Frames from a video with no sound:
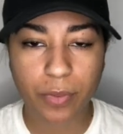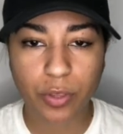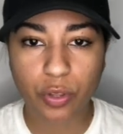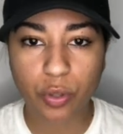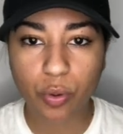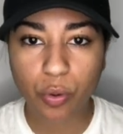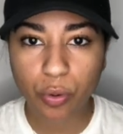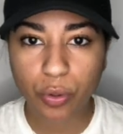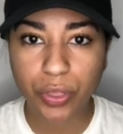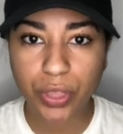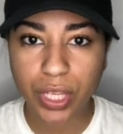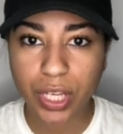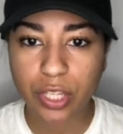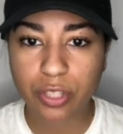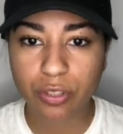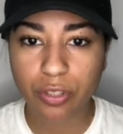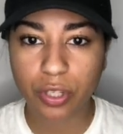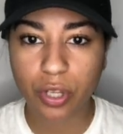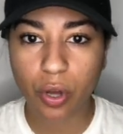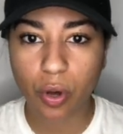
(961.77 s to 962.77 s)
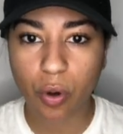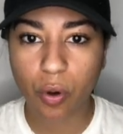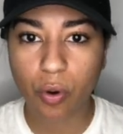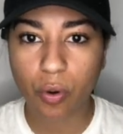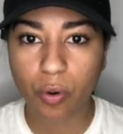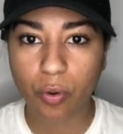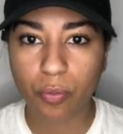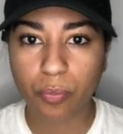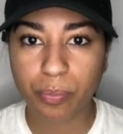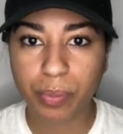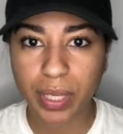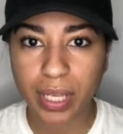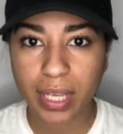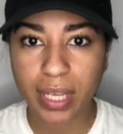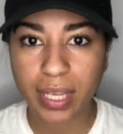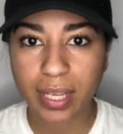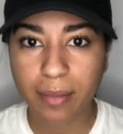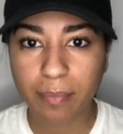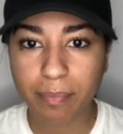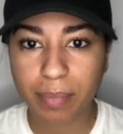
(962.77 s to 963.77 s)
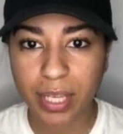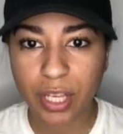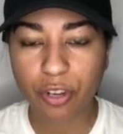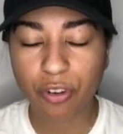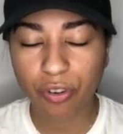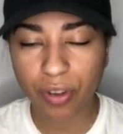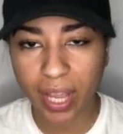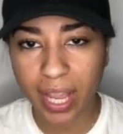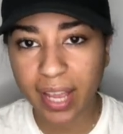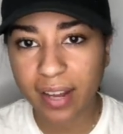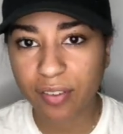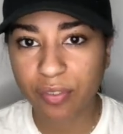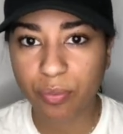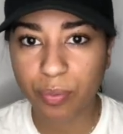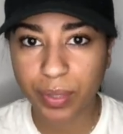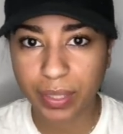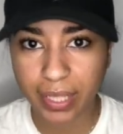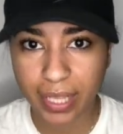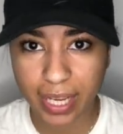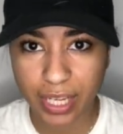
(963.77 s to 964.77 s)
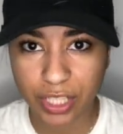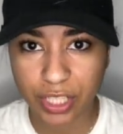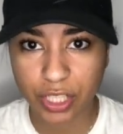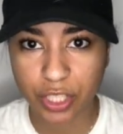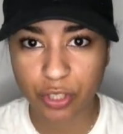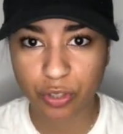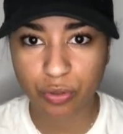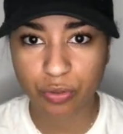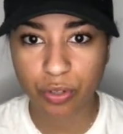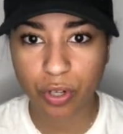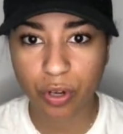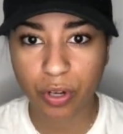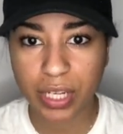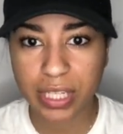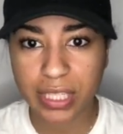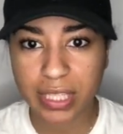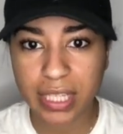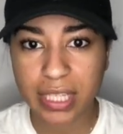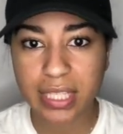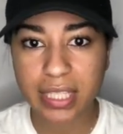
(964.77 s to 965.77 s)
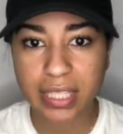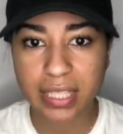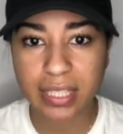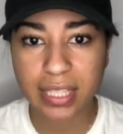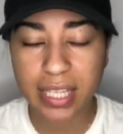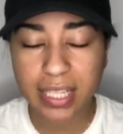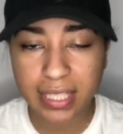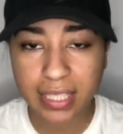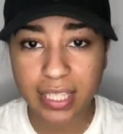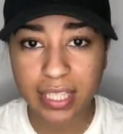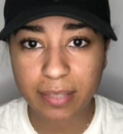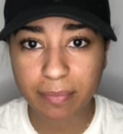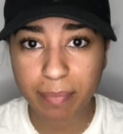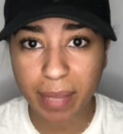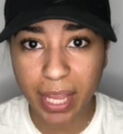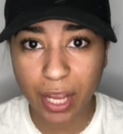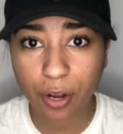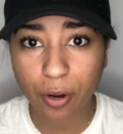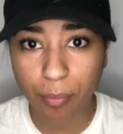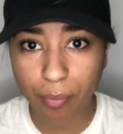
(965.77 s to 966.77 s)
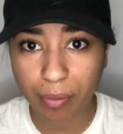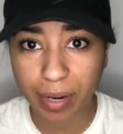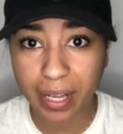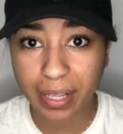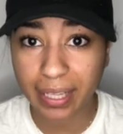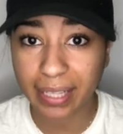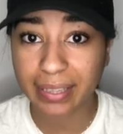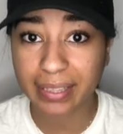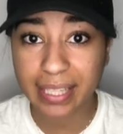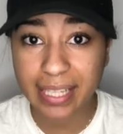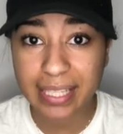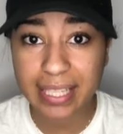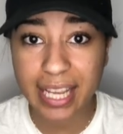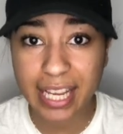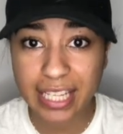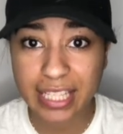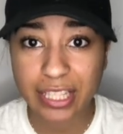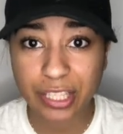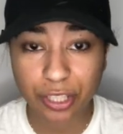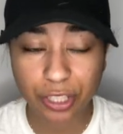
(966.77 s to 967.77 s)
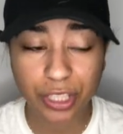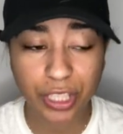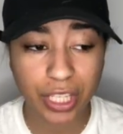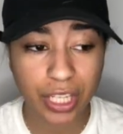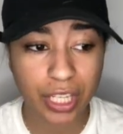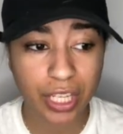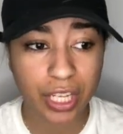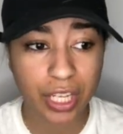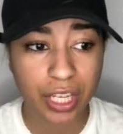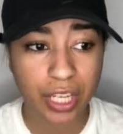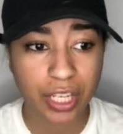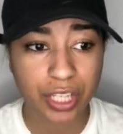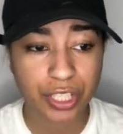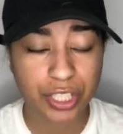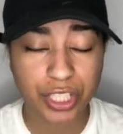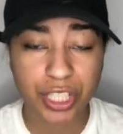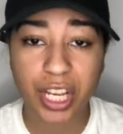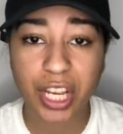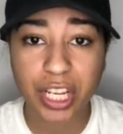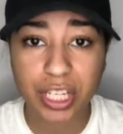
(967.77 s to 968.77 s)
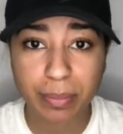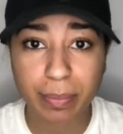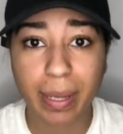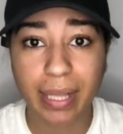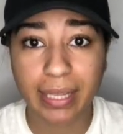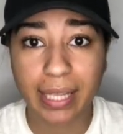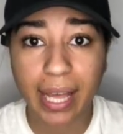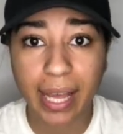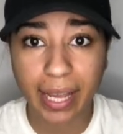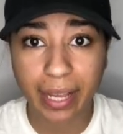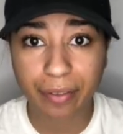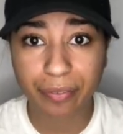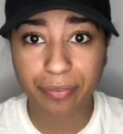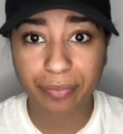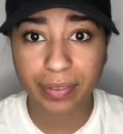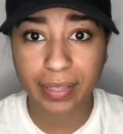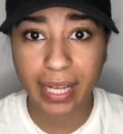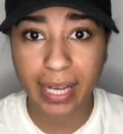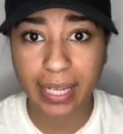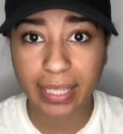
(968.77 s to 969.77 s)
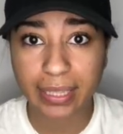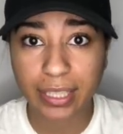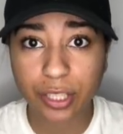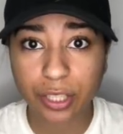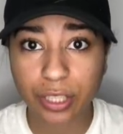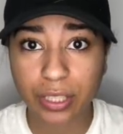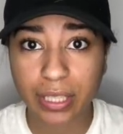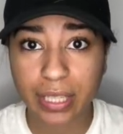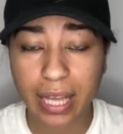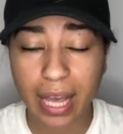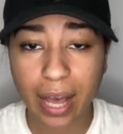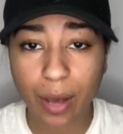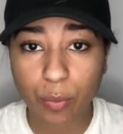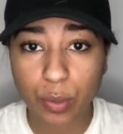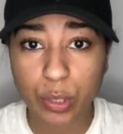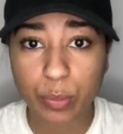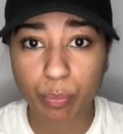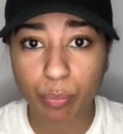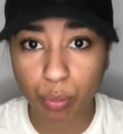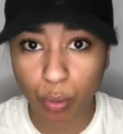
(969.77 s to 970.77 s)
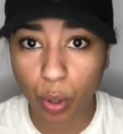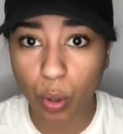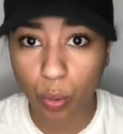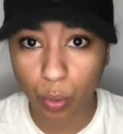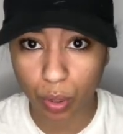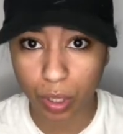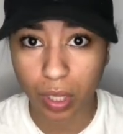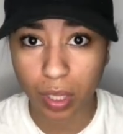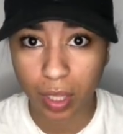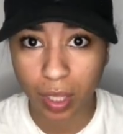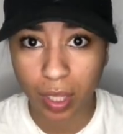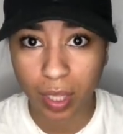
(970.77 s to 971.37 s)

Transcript: do things on your own be be creative with lashes you know because this this can make or break like this has literally changed my life like literally i was broke